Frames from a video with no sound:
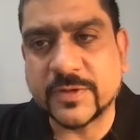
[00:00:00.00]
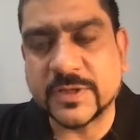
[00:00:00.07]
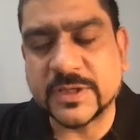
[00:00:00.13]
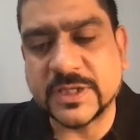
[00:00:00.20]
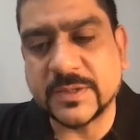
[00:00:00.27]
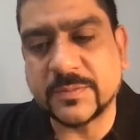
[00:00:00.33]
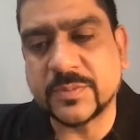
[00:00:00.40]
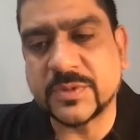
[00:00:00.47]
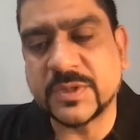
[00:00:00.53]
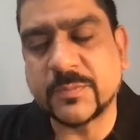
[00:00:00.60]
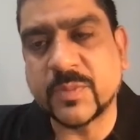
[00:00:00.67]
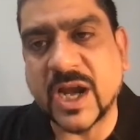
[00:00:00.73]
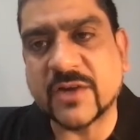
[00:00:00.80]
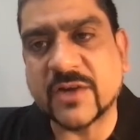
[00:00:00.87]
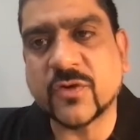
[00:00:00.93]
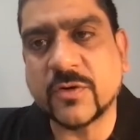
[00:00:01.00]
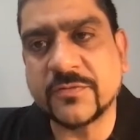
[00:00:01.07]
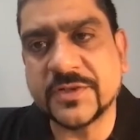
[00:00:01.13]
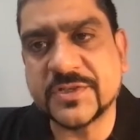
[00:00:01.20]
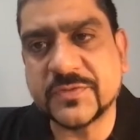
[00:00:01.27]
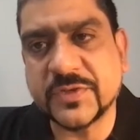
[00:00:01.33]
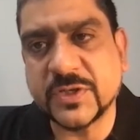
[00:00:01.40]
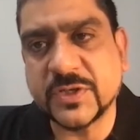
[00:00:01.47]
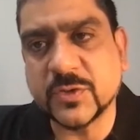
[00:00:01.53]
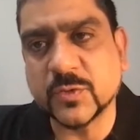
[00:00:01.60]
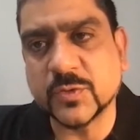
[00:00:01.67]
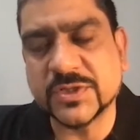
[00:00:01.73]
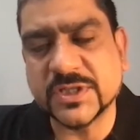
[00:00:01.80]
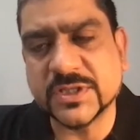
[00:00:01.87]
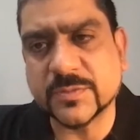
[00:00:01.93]
The platform which we
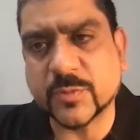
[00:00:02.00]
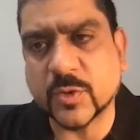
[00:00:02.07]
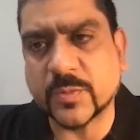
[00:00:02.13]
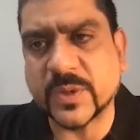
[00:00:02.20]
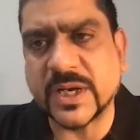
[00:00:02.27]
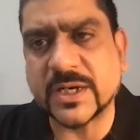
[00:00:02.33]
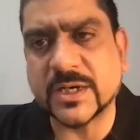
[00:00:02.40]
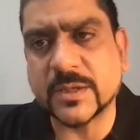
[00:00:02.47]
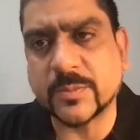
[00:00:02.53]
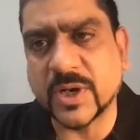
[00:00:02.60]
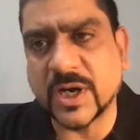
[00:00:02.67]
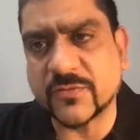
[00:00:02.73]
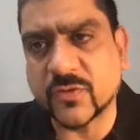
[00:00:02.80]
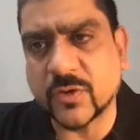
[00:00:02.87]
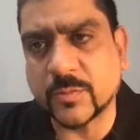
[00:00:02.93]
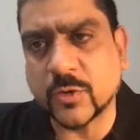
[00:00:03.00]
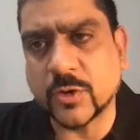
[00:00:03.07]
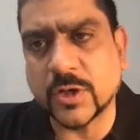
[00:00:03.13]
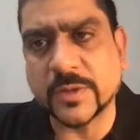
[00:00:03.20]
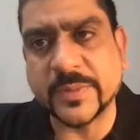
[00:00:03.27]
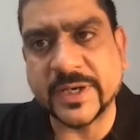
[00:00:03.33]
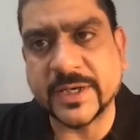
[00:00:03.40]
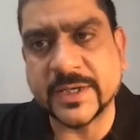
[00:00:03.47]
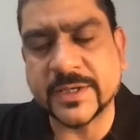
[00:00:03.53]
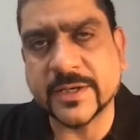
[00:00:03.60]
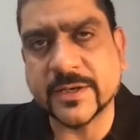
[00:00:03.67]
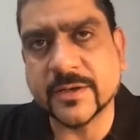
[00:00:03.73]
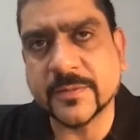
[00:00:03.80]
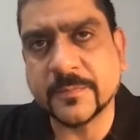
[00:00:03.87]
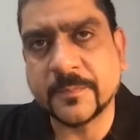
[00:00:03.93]
used is a proprietary platform called
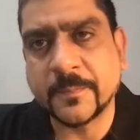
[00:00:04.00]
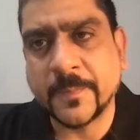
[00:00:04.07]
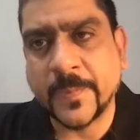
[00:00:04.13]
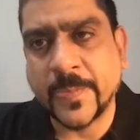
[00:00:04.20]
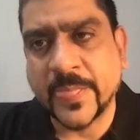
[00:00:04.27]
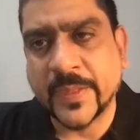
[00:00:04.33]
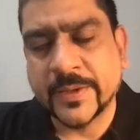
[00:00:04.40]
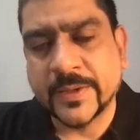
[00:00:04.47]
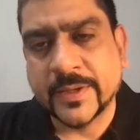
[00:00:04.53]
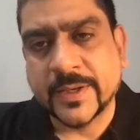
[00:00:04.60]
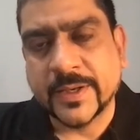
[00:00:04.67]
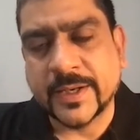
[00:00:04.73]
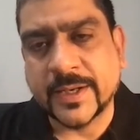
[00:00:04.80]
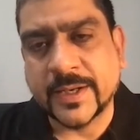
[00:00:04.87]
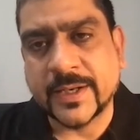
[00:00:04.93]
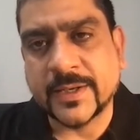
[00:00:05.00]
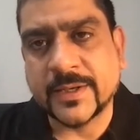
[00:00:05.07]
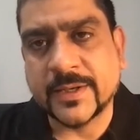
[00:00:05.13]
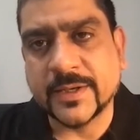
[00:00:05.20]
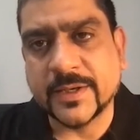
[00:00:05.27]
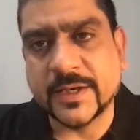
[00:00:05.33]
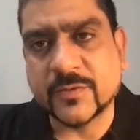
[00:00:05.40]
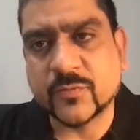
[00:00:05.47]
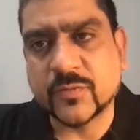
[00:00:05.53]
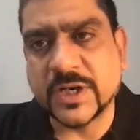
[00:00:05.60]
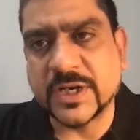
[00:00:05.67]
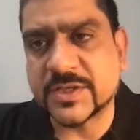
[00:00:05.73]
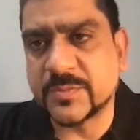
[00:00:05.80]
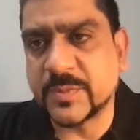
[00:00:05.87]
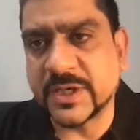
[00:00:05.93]
MediIntegra, and
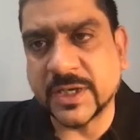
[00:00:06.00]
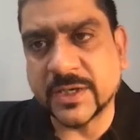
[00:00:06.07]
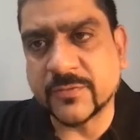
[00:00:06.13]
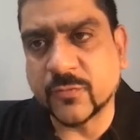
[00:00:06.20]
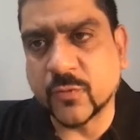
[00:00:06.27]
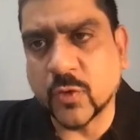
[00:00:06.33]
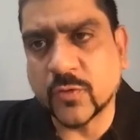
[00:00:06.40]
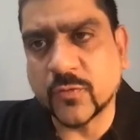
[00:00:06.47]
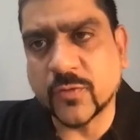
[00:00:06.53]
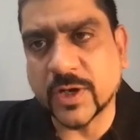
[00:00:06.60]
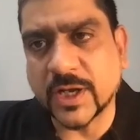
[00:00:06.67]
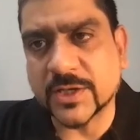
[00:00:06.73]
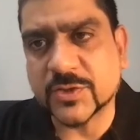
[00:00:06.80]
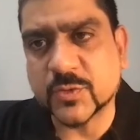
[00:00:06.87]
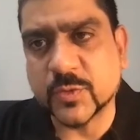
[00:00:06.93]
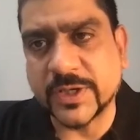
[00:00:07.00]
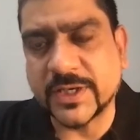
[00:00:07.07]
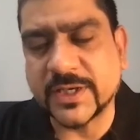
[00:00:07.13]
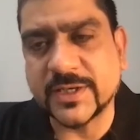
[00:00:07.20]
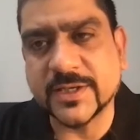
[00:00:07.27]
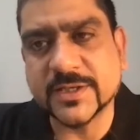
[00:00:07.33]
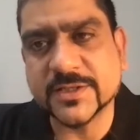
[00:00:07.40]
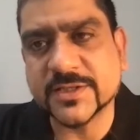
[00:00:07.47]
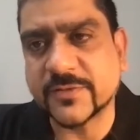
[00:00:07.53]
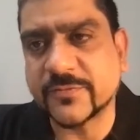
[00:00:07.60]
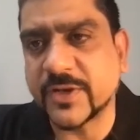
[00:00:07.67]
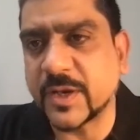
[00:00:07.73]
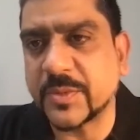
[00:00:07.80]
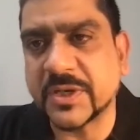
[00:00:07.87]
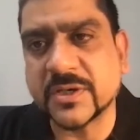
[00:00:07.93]
it's been in vogue for last 20 years, and we
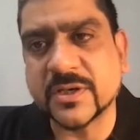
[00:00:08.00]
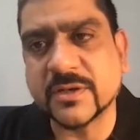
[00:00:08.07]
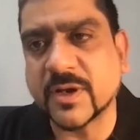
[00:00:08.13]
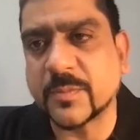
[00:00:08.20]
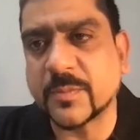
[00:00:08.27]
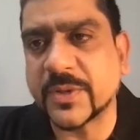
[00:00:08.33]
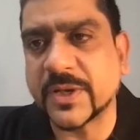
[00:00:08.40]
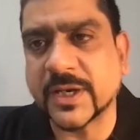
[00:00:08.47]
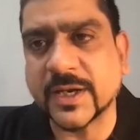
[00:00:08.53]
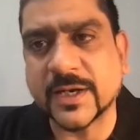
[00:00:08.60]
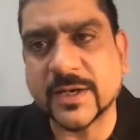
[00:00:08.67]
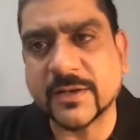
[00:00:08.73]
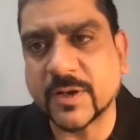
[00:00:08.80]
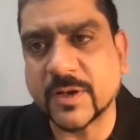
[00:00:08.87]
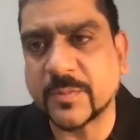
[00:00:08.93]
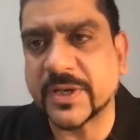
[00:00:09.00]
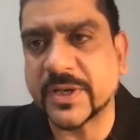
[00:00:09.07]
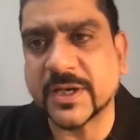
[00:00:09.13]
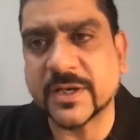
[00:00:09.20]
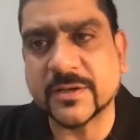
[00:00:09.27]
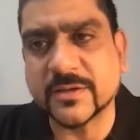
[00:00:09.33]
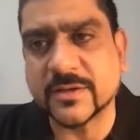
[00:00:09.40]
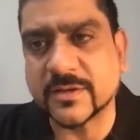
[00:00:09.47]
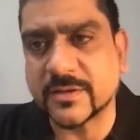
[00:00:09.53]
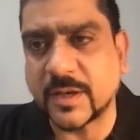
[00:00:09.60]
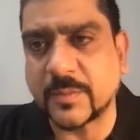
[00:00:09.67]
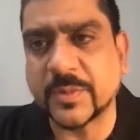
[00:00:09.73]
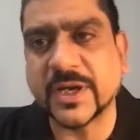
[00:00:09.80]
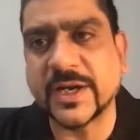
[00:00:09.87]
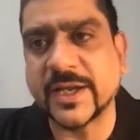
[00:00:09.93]
have been developing and
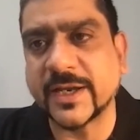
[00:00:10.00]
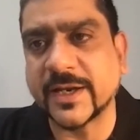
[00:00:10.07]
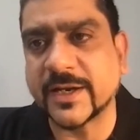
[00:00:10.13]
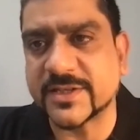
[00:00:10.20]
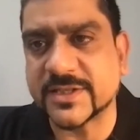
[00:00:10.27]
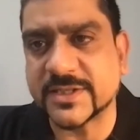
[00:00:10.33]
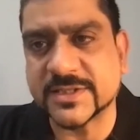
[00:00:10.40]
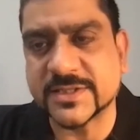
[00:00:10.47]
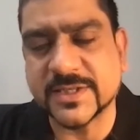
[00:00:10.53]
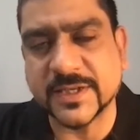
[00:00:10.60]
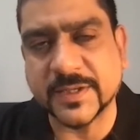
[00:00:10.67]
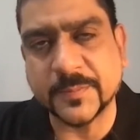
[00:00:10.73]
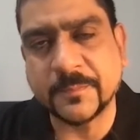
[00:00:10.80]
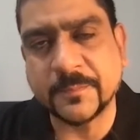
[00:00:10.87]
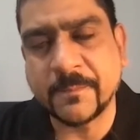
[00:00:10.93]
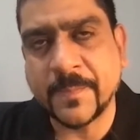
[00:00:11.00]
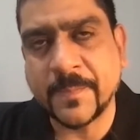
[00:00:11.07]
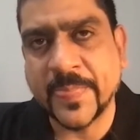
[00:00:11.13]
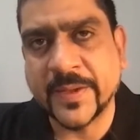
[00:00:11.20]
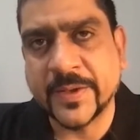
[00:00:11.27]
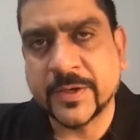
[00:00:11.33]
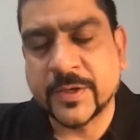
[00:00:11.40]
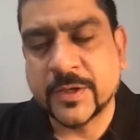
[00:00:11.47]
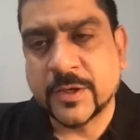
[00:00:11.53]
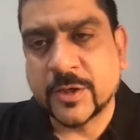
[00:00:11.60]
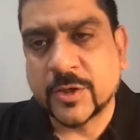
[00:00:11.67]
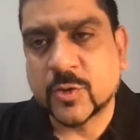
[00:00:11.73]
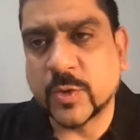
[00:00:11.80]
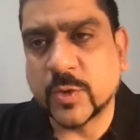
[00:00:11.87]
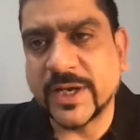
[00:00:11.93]
upgrading it since then.
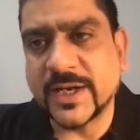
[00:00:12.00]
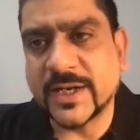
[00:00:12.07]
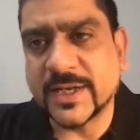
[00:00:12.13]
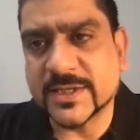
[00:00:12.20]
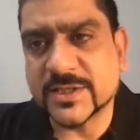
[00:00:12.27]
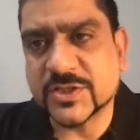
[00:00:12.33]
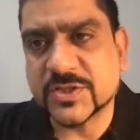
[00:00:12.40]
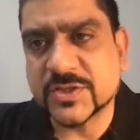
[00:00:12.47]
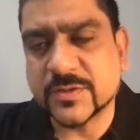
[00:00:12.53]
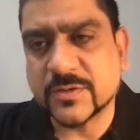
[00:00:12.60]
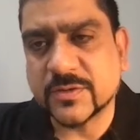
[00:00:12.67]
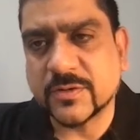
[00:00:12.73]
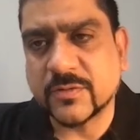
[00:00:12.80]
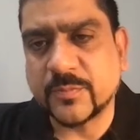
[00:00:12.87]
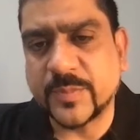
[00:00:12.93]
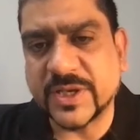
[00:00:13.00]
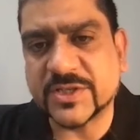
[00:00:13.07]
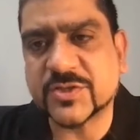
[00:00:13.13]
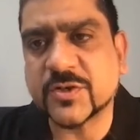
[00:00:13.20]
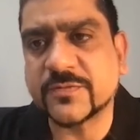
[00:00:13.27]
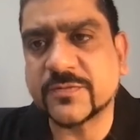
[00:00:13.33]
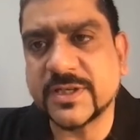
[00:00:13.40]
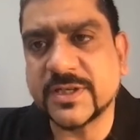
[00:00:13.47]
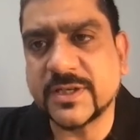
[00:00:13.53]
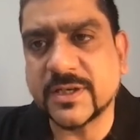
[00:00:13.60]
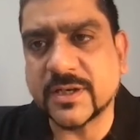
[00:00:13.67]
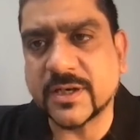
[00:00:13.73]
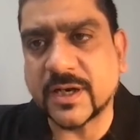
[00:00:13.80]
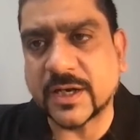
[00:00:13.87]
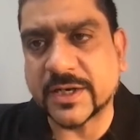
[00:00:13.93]
Today it has best of the
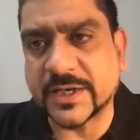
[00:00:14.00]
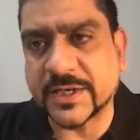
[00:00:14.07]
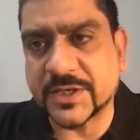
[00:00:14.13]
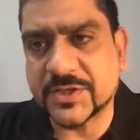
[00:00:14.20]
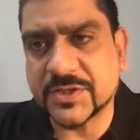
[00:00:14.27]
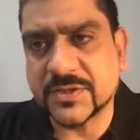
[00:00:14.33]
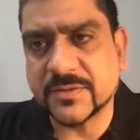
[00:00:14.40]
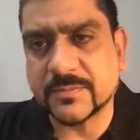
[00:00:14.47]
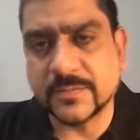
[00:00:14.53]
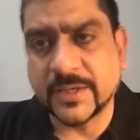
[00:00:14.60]
architecture.